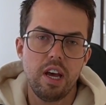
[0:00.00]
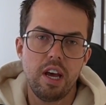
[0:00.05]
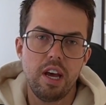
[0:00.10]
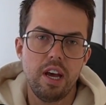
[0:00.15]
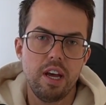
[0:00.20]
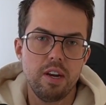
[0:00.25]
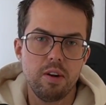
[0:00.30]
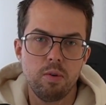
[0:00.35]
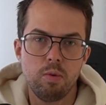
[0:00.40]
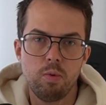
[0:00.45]

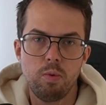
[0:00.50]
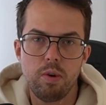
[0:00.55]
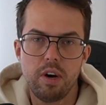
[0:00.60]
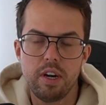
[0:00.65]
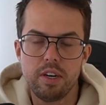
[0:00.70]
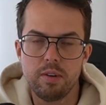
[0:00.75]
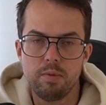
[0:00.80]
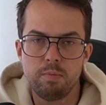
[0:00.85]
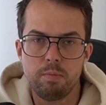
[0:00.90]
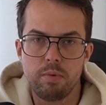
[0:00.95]
And
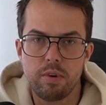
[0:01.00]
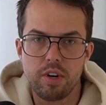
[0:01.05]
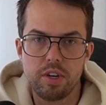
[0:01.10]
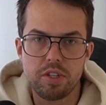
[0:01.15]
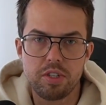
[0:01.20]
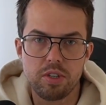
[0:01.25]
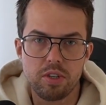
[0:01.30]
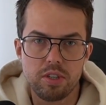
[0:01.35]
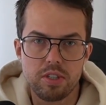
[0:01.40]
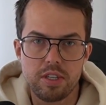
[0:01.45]
1
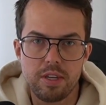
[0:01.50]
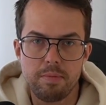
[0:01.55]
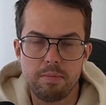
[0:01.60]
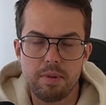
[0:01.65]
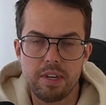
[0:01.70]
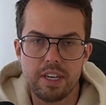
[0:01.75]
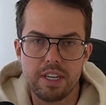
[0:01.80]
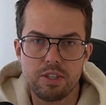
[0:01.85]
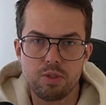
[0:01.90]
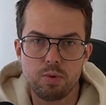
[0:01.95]
partial
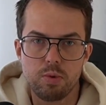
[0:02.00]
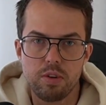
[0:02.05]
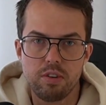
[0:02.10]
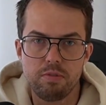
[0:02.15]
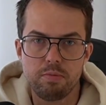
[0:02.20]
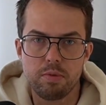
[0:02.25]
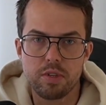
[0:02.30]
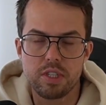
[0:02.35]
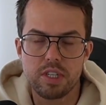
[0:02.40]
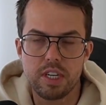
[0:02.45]
TP at
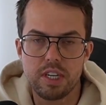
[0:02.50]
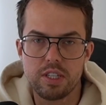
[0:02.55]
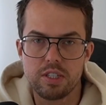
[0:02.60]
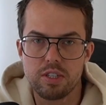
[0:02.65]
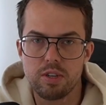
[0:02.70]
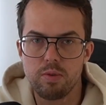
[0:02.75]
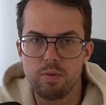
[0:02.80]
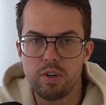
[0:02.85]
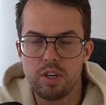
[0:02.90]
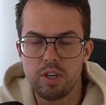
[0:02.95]
12%.
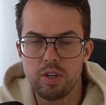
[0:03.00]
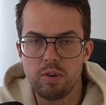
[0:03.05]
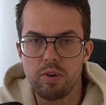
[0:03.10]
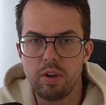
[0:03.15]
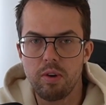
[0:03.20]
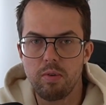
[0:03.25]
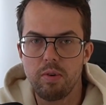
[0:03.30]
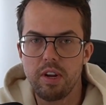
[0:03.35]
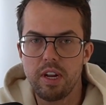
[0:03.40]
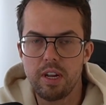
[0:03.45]
So we're
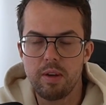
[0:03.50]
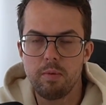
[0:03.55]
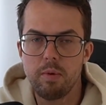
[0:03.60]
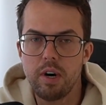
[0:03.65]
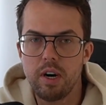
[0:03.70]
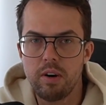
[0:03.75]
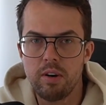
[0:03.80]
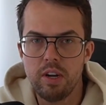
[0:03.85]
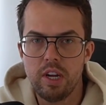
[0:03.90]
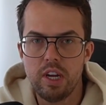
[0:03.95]
doing really
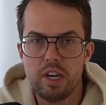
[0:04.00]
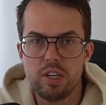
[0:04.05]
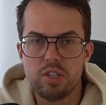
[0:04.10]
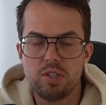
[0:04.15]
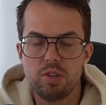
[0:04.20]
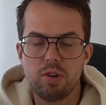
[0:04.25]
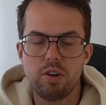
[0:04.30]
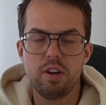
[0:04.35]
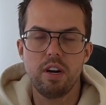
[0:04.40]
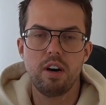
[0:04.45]
well.
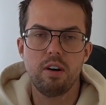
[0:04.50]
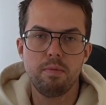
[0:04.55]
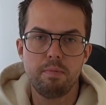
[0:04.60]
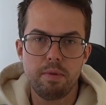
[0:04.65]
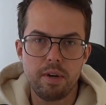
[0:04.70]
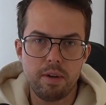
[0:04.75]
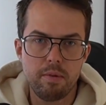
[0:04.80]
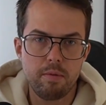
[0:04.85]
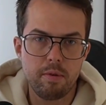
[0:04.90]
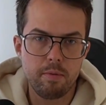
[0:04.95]
Join our
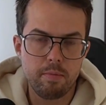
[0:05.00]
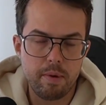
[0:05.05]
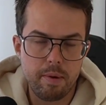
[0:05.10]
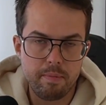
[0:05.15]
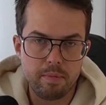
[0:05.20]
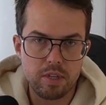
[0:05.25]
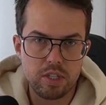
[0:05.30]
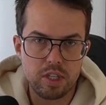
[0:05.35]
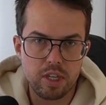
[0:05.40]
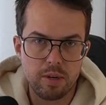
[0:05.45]
premium
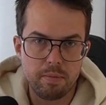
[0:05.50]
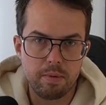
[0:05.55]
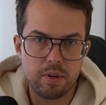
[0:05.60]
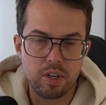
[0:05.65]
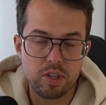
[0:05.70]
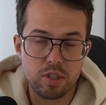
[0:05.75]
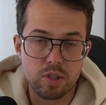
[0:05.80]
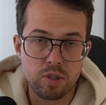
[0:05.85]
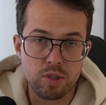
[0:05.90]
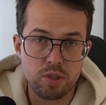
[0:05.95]
membership.
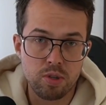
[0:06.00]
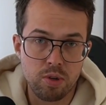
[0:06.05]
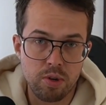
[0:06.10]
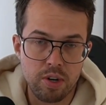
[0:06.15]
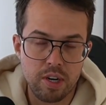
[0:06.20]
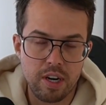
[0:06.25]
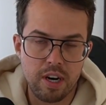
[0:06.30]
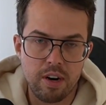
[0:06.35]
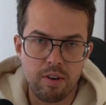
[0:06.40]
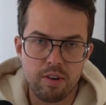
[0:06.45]
Also
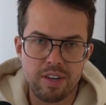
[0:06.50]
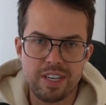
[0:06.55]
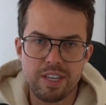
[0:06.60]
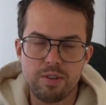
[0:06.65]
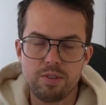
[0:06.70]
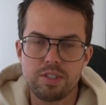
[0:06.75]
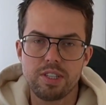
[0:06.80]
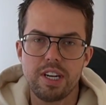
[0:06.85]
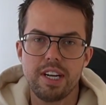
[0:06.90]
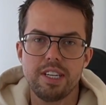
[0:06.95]
join our
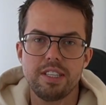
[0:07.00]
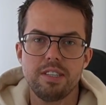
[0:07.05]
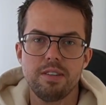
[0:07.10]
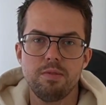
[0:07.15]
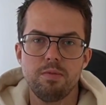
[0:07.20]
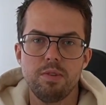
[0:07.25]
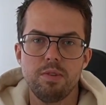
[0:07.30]
newsletter,